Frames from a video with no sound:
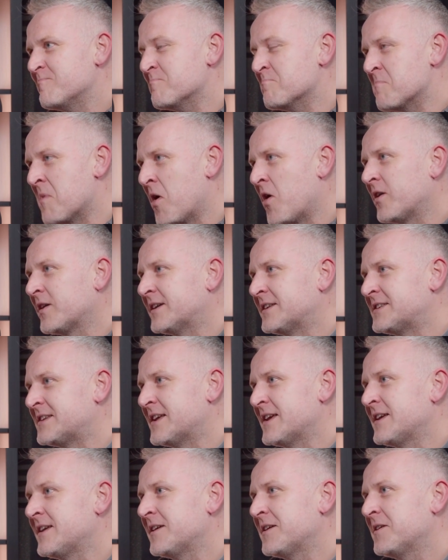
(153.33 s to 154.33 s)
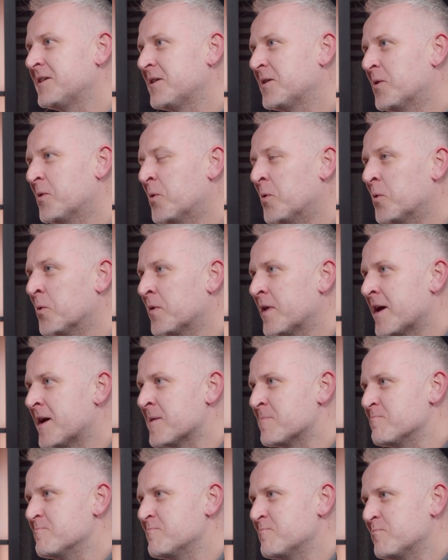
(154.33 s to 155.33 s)
marketing or
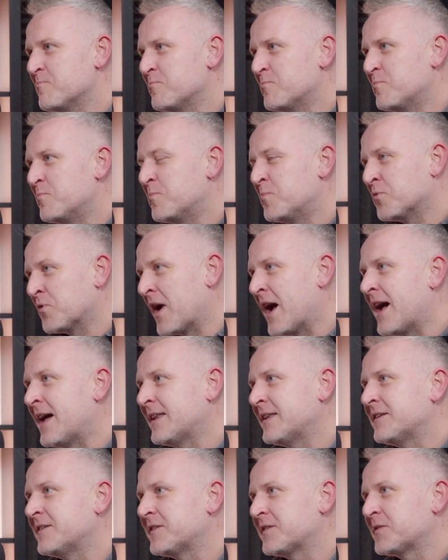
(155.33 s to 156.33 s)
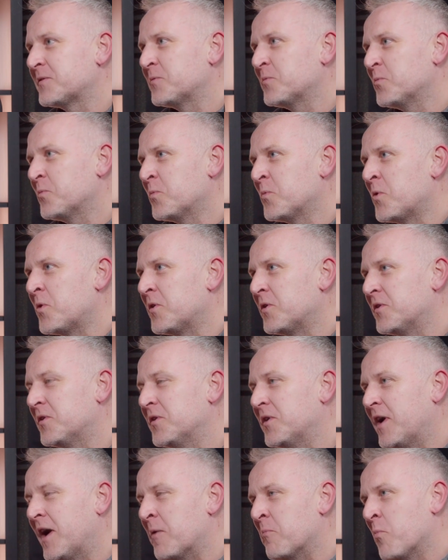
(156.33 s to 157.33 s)
their brand? What
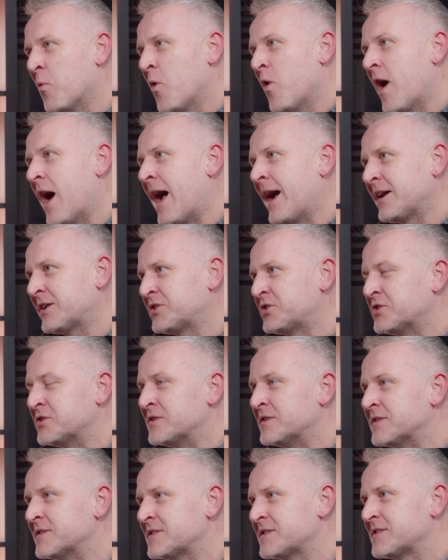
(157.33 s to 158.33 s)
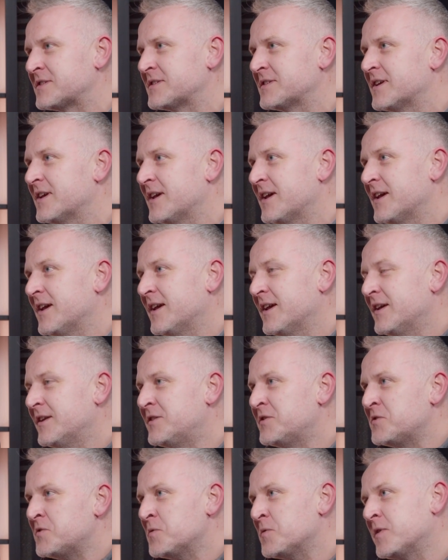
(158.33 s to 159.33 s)
actions
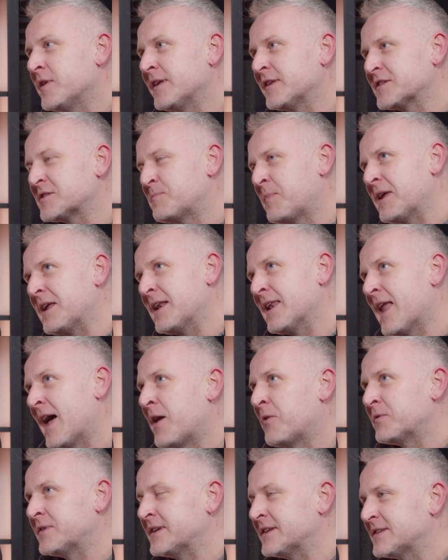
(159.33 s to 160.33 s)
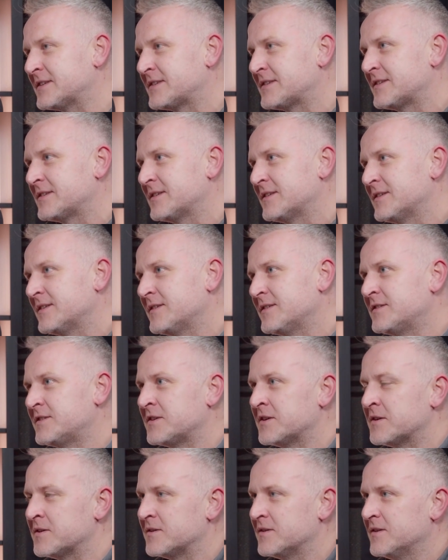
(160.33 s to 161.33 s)
do you think speak loudest
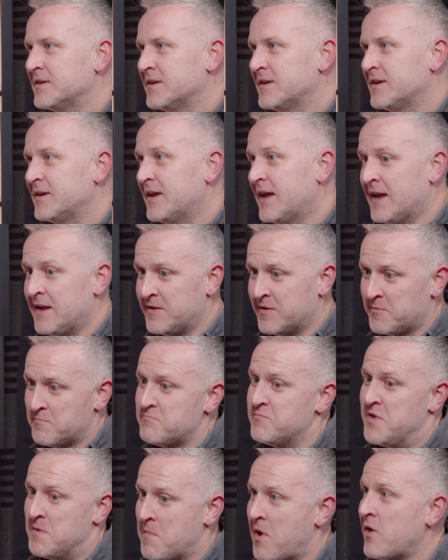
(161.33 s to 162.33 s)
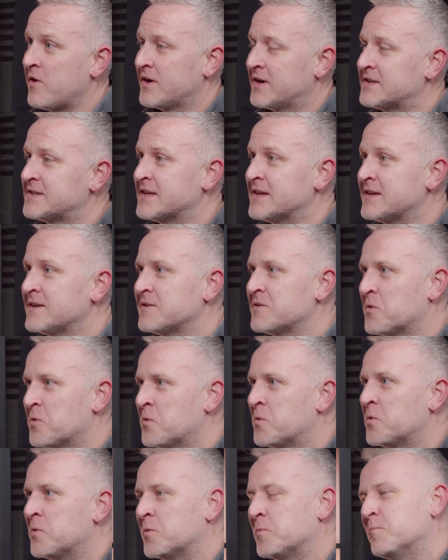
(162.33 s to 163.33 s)
to either the marketing
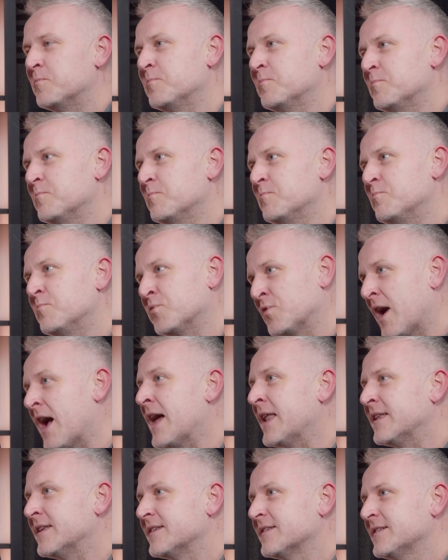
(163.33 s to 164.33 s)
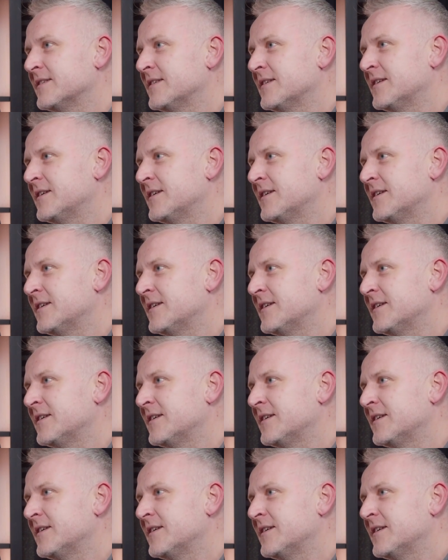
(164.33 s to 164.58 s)
or brand?